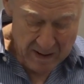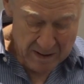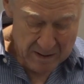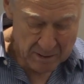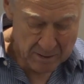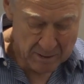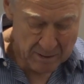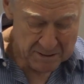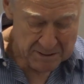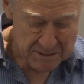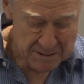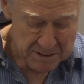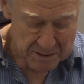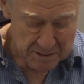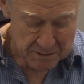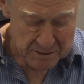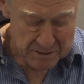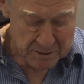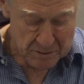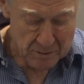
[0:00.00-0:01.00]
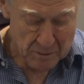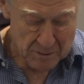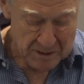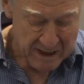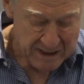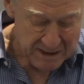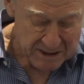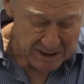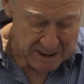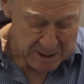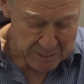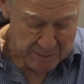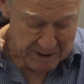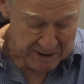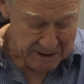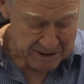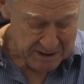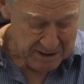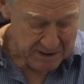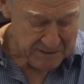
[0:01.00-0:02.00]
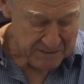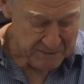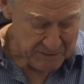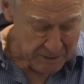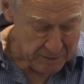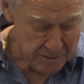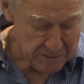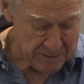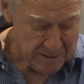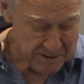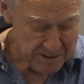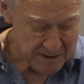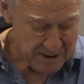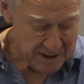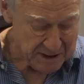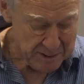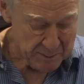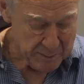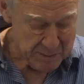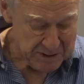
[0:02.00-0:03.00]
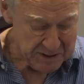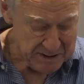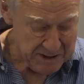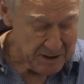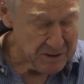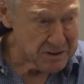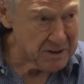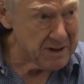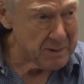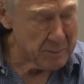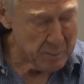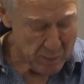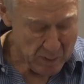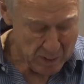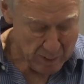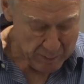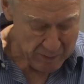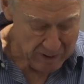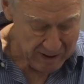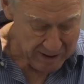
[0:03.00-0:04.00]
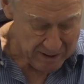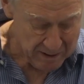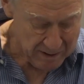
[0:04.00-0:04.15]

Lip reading: The Constitutional Court has expressed its views on such a procedure in Bob